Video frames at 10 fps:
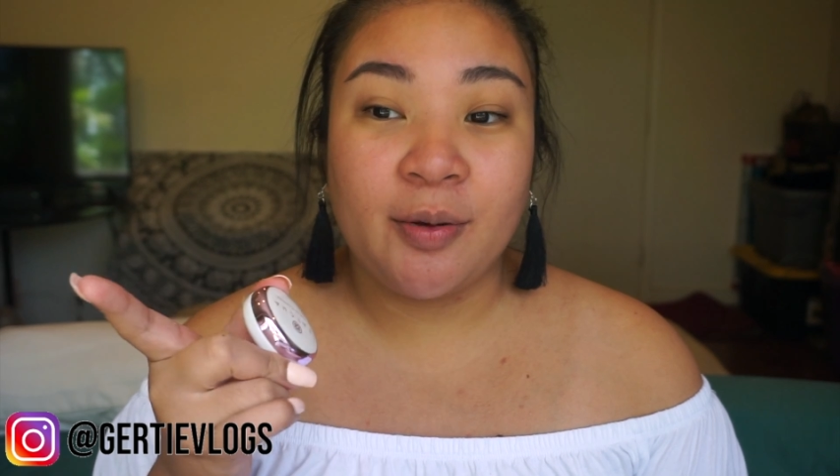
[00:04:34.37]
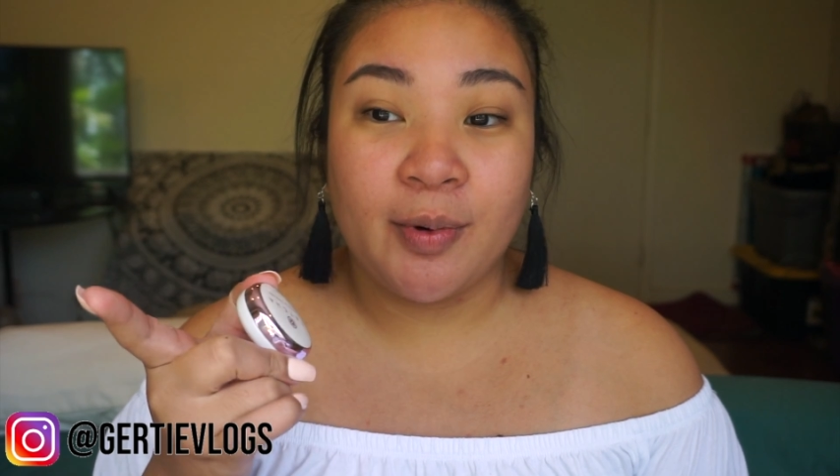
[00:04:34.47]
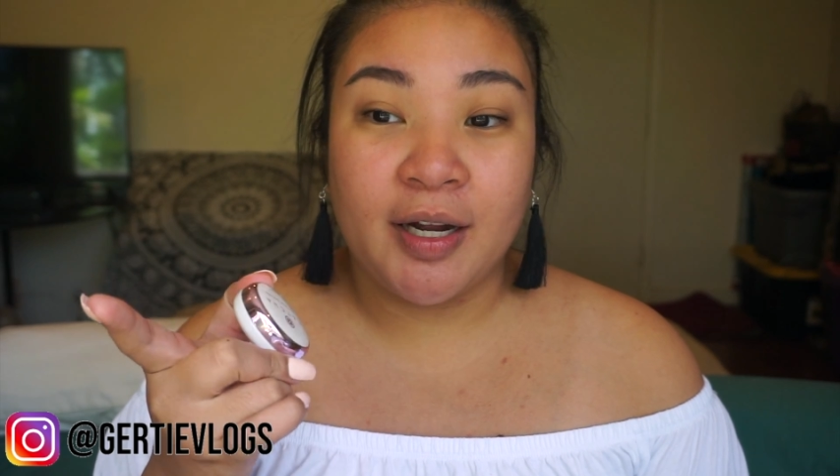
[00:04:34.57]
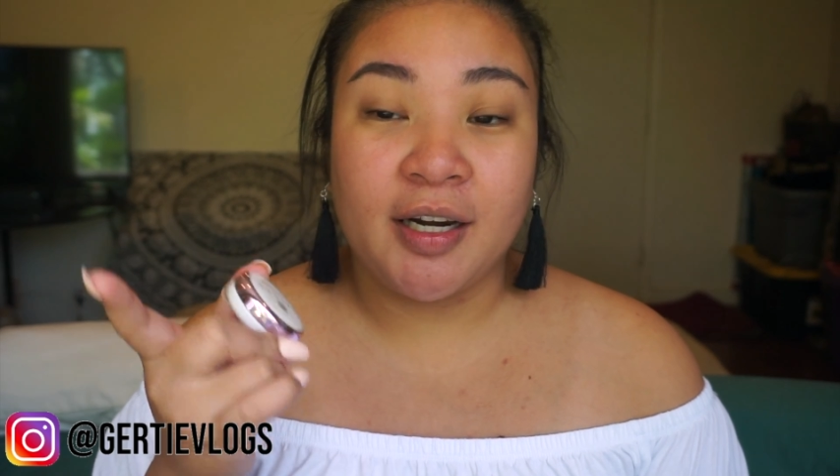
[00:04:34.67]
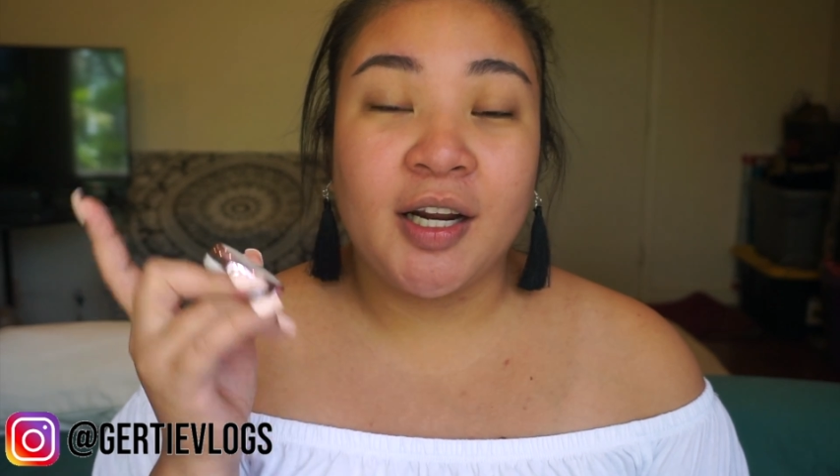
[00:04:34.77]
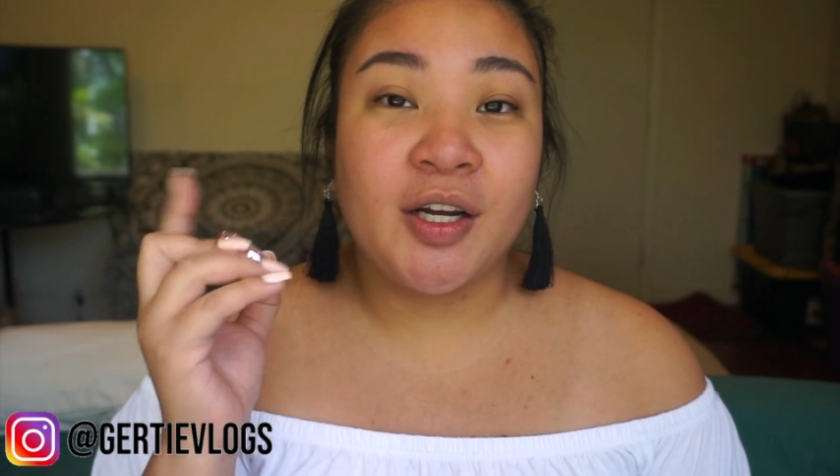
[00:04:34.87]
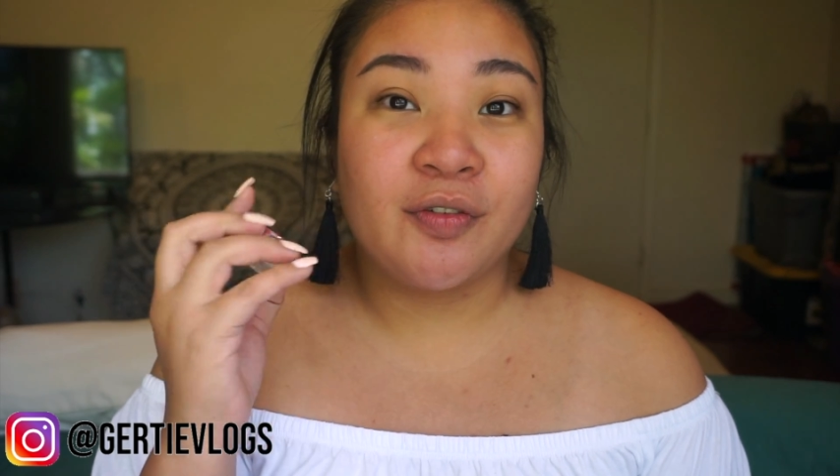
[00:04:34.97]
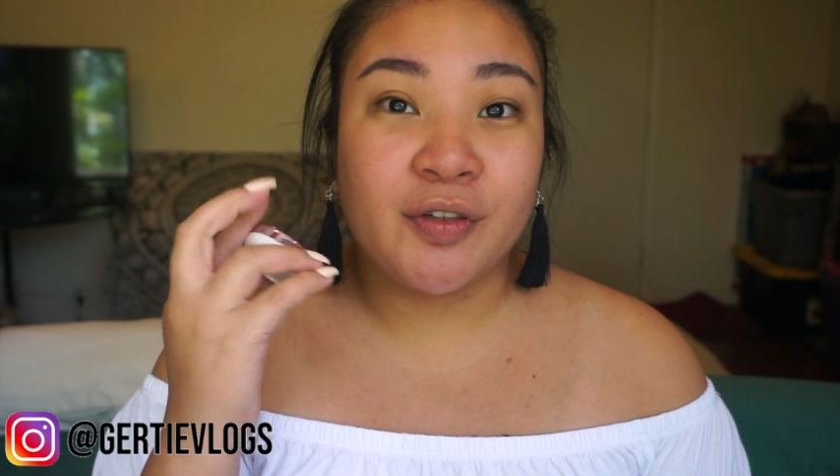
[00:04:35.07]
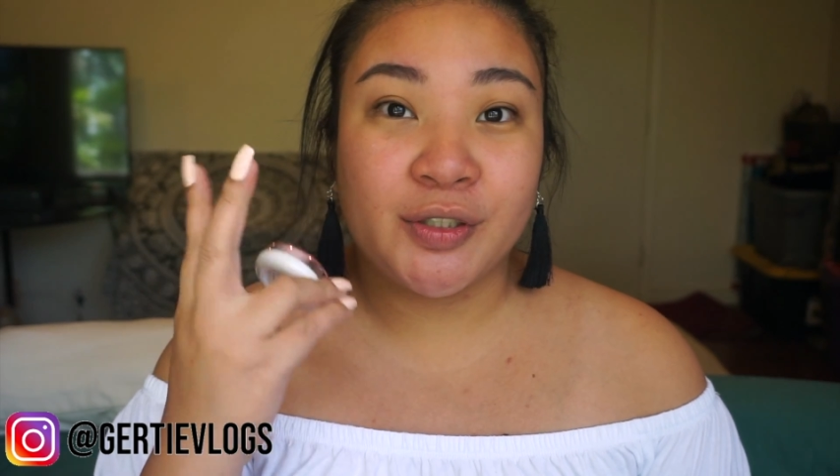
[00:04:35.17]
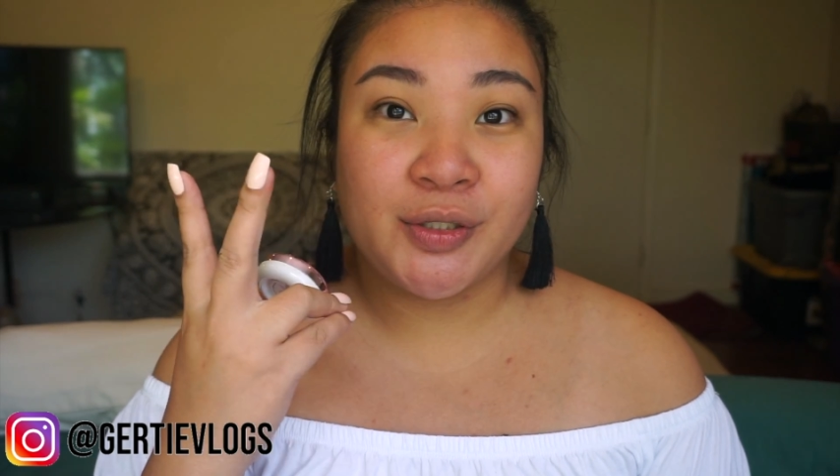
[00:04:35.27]
one
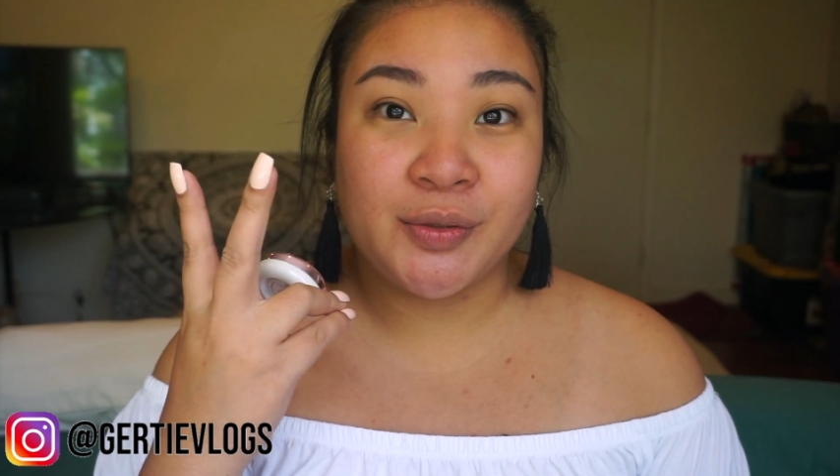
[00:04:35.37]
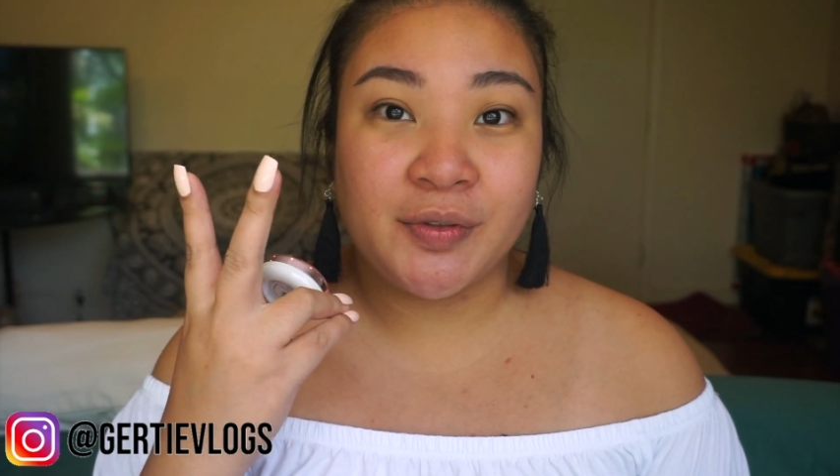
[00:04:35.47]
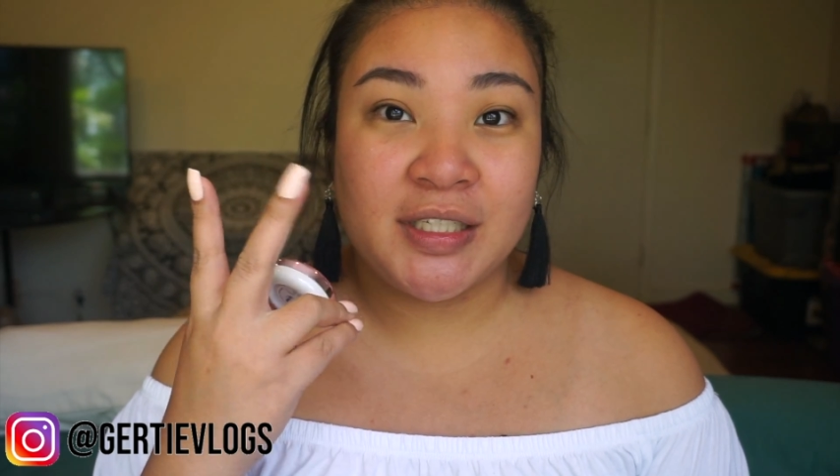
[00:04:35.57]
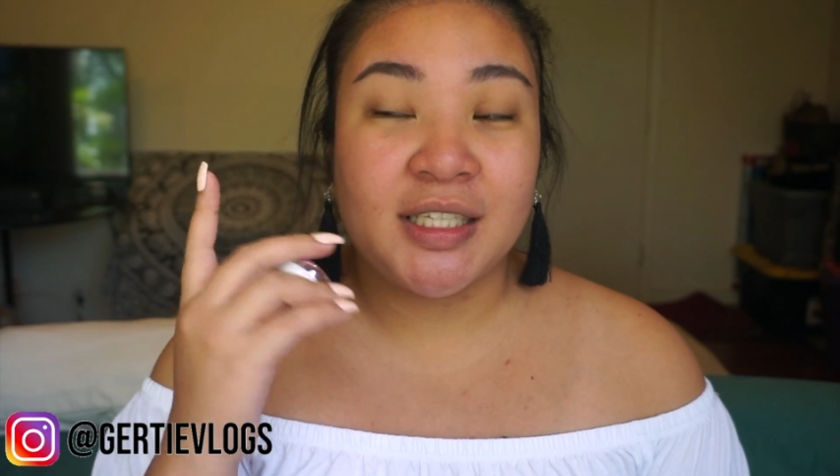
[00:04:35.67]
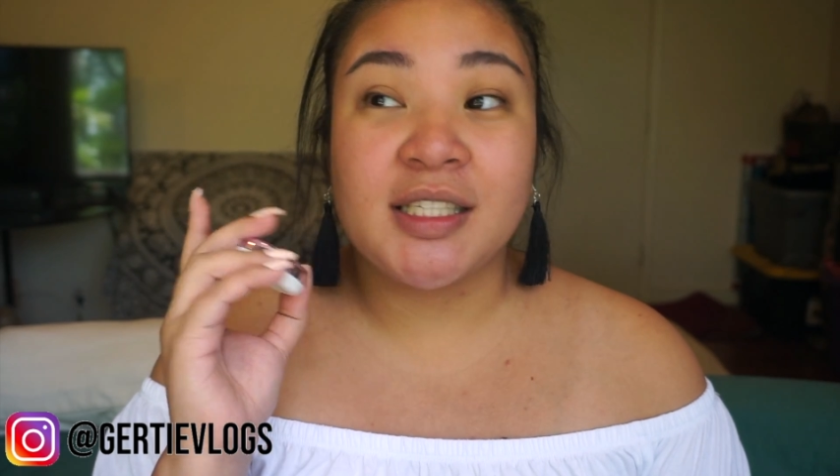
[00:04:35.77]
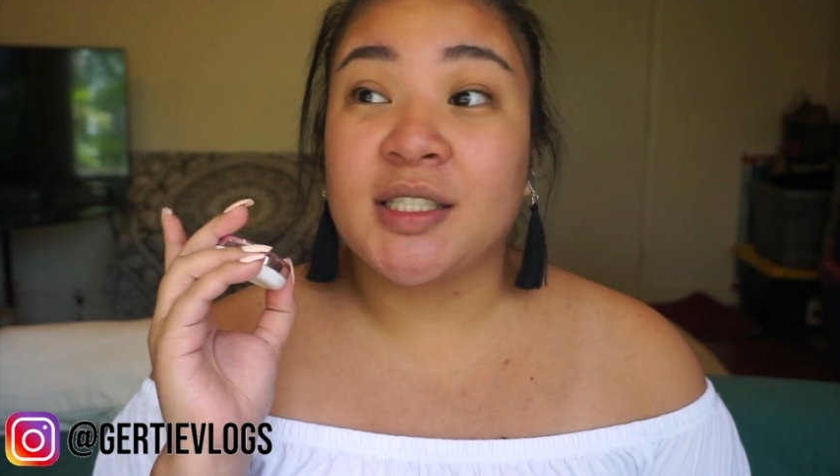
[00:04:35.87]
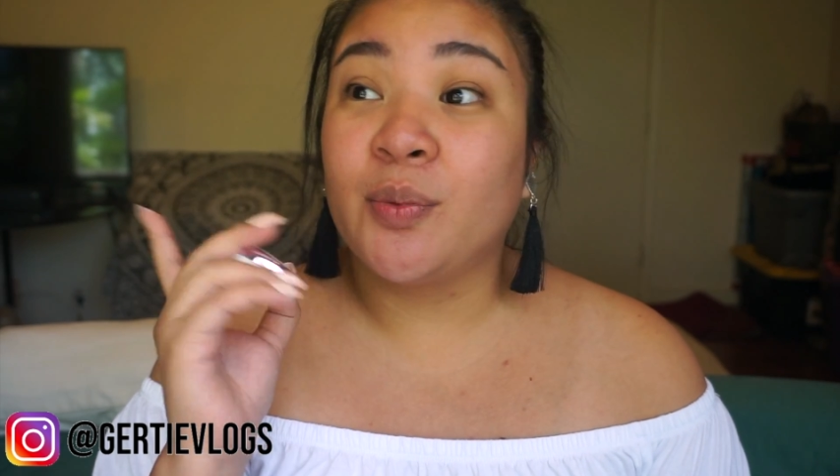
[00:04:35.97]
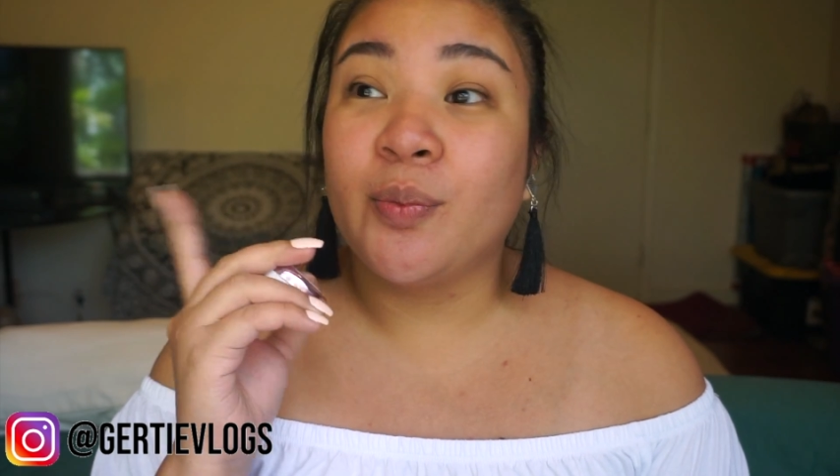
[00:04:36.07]
for two reasons.